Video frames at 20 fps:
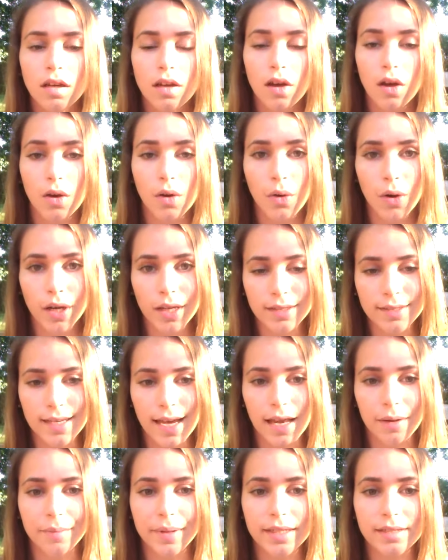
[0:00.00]
According to
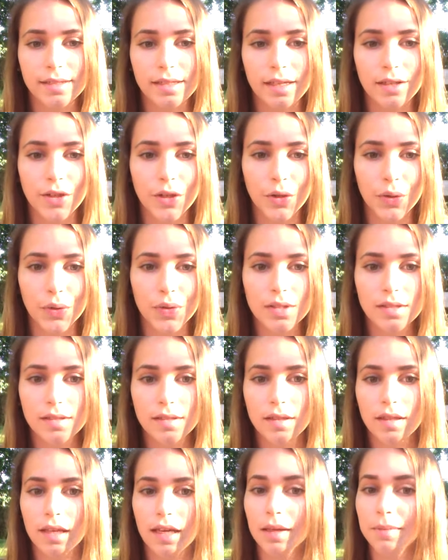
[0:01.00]
NBC News,
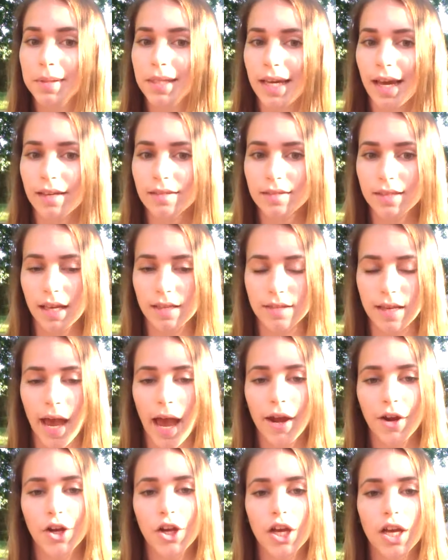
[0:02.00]
the EPA says
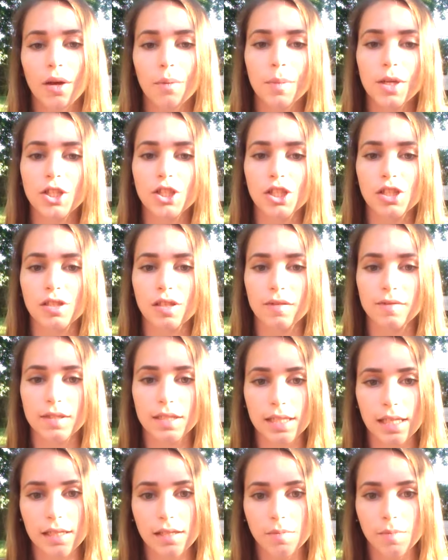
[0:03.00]
aggregate emissions of
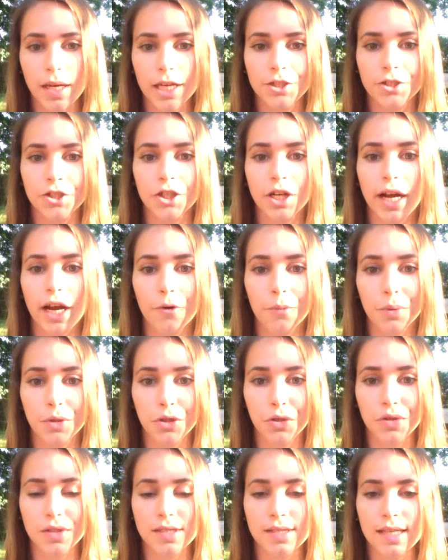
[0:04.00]
6 major air
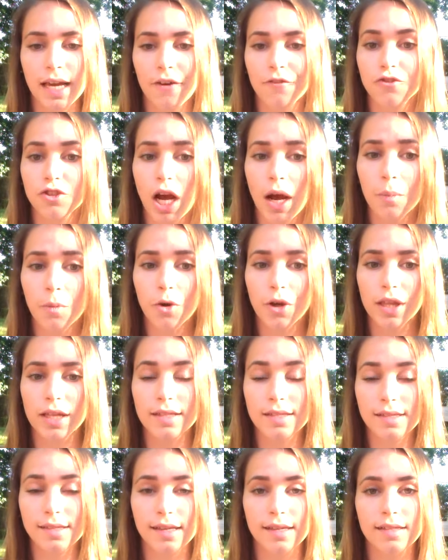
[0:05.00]
pollutants have dropped more
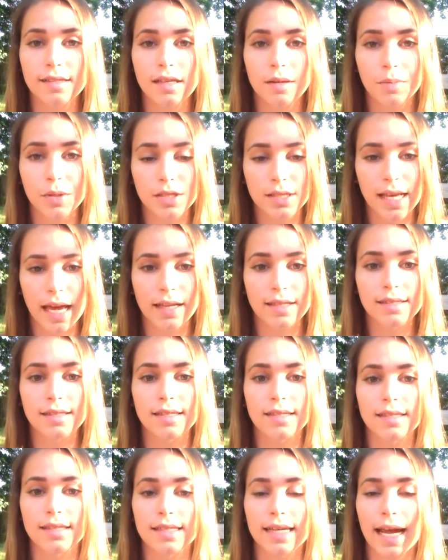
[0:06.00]
than 60%
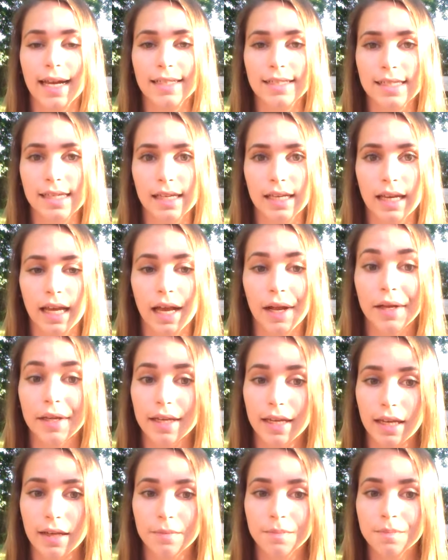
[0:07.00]
since
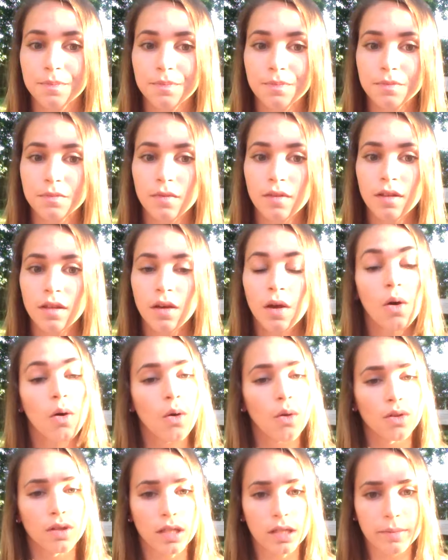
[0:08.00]
1980.
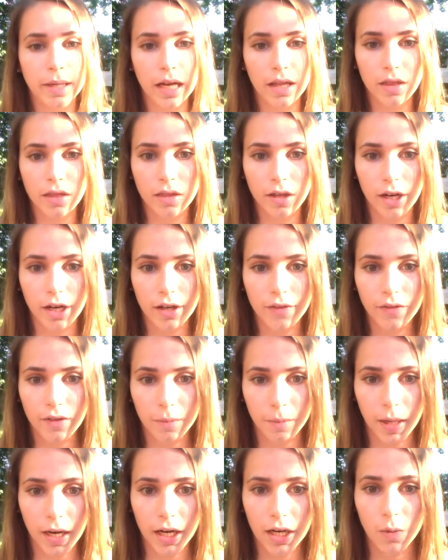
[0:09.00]
Only about a third of the
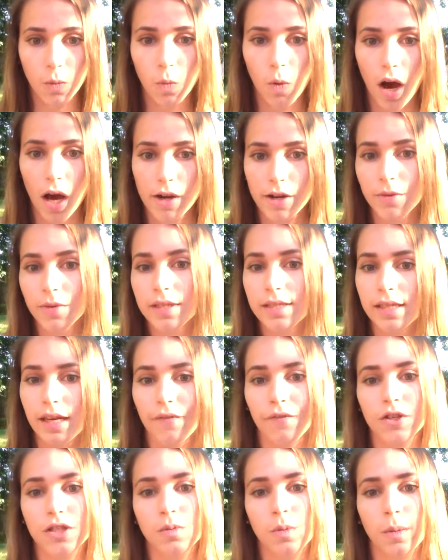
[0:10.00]
American water was
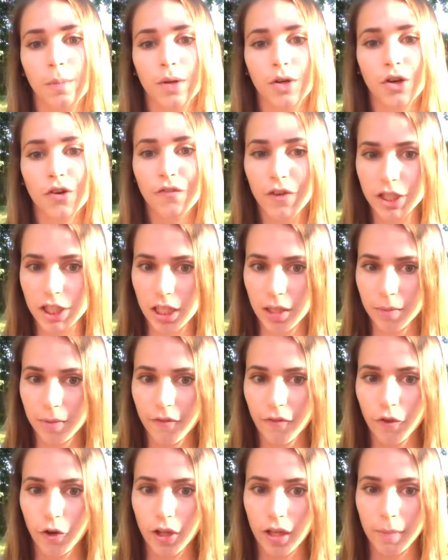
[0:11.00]
safe for swimming or fishing
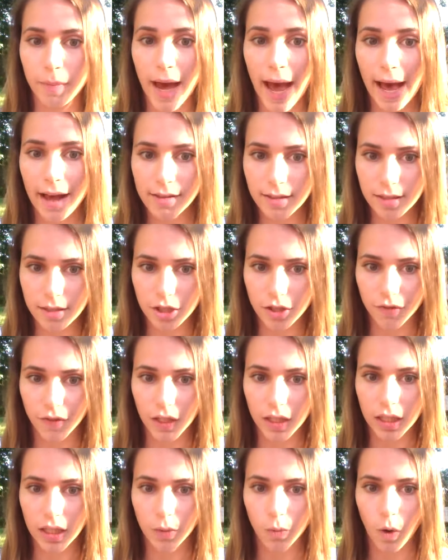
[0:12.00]
before the passage of
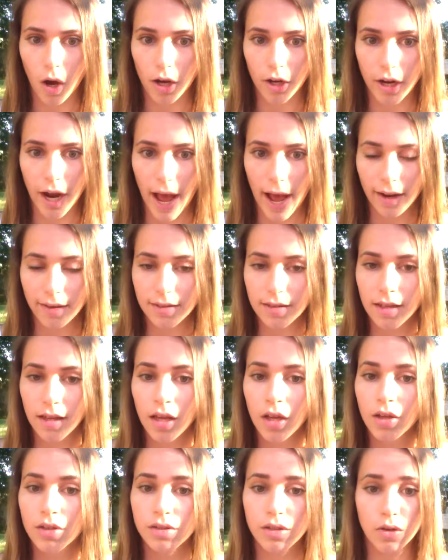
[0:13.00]
the Clean Water Act,
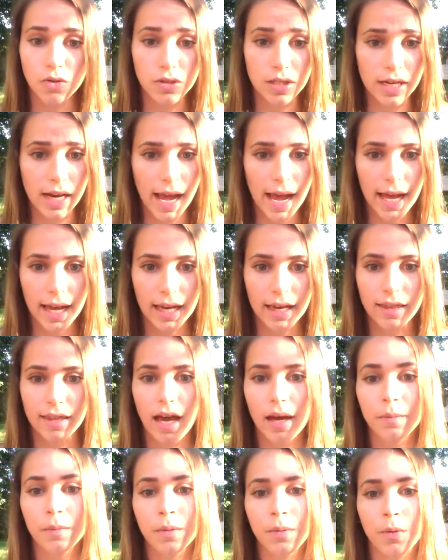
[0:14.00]
so today
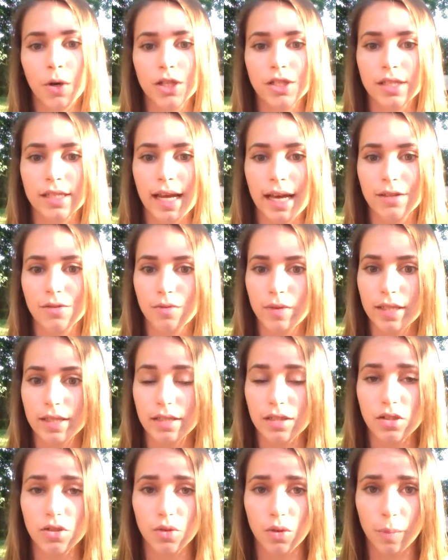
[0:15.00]
that proportion has
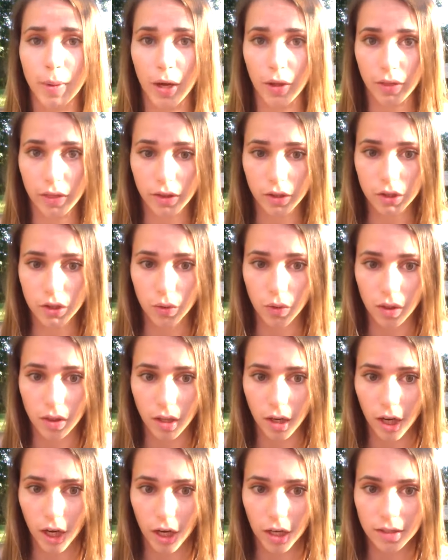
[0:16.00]
risen to about
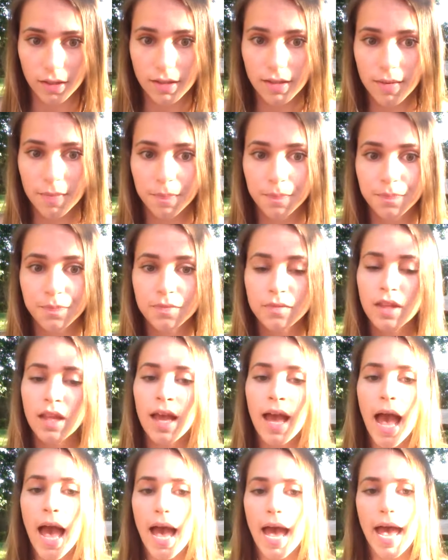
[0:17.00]
2/3.
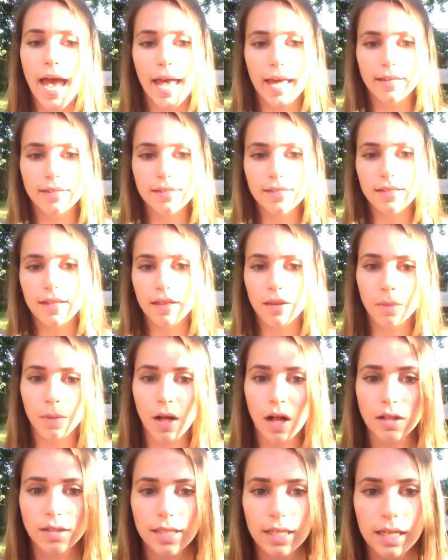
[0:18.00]
And the
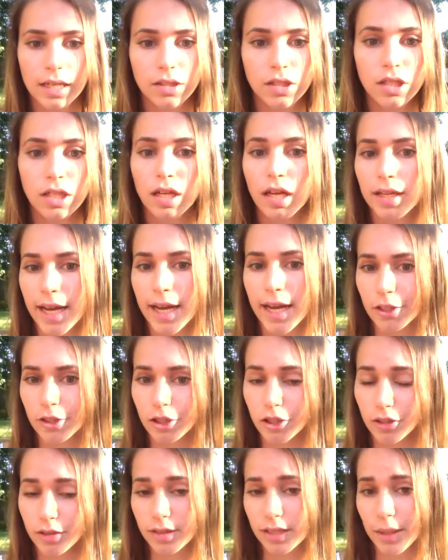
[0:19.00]
bald eagle, a
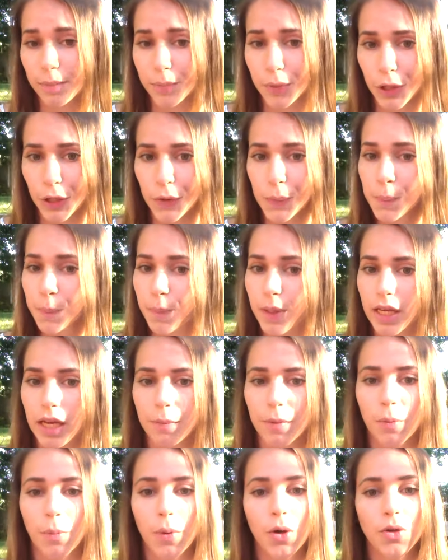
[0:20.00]
national symbol,
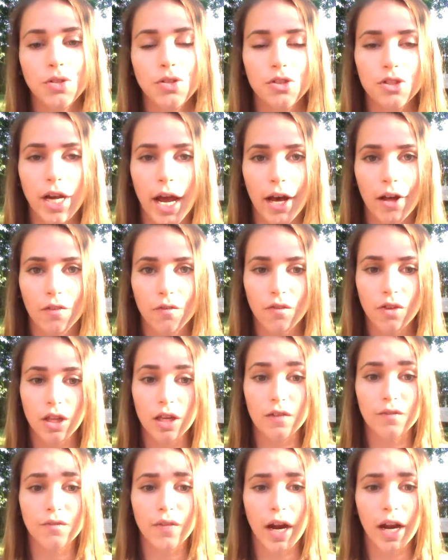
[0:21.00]
became a poster child for
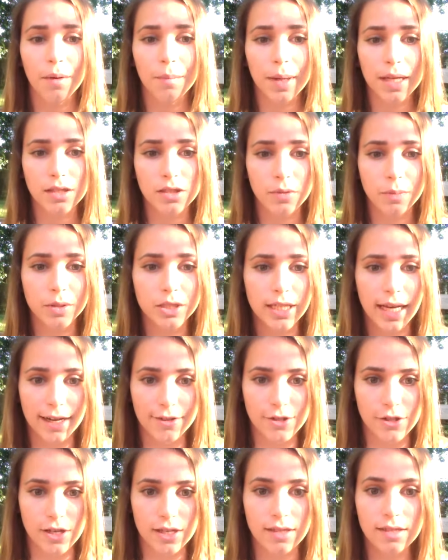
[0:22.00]
the environmental
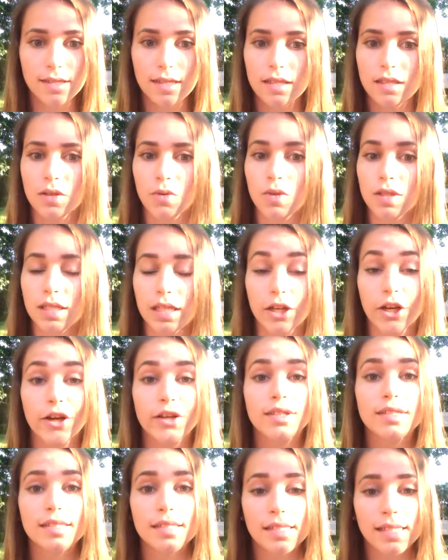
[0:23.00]
protection since it was near
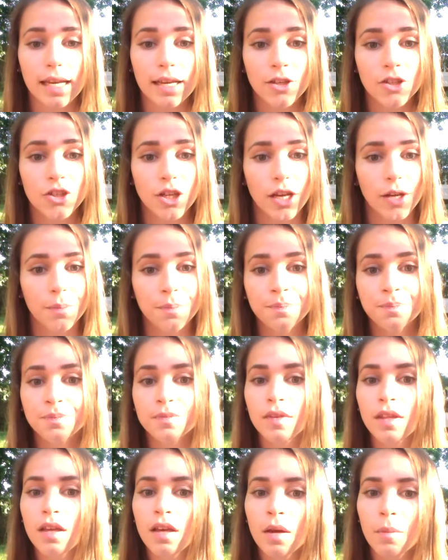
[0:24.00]
extinction
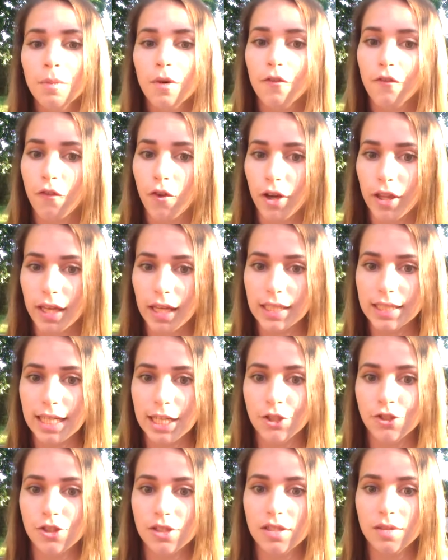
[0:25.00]
before the
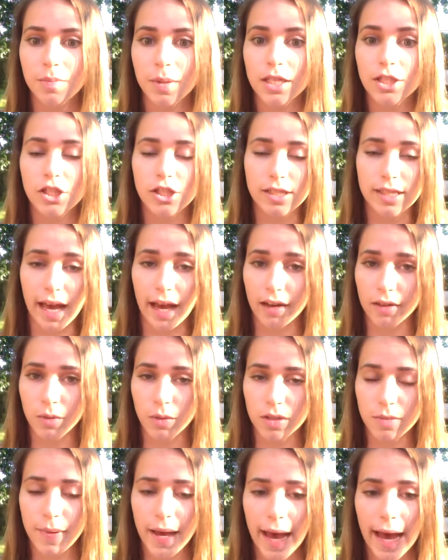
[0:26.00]
Endangered Species Act
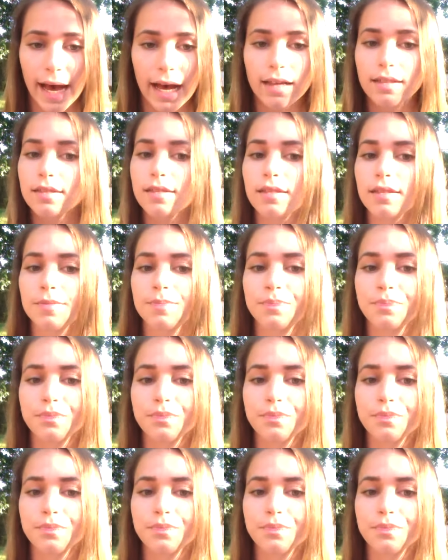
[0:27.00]
was passed.